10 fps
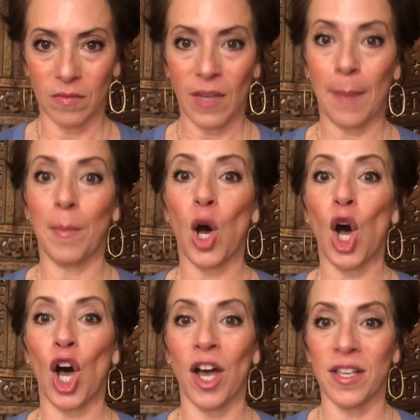And
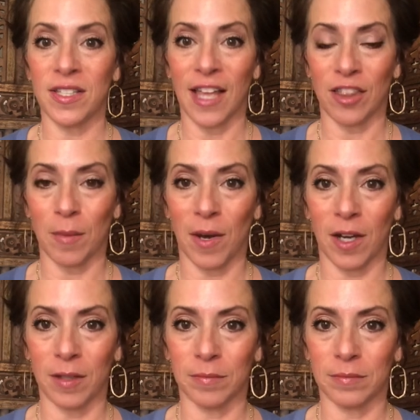pause at the
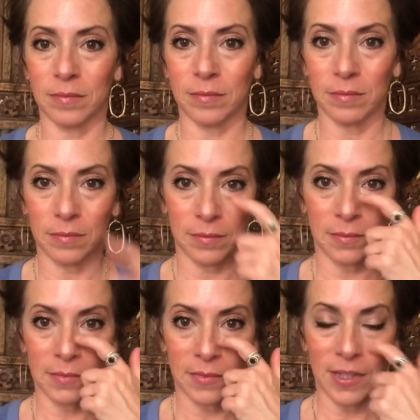bottom.
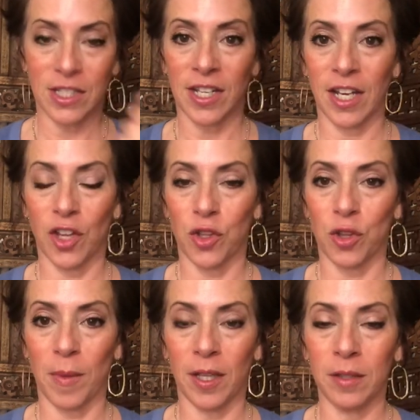Let's inhale through the
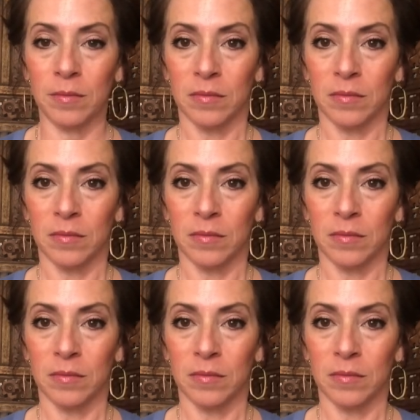belly.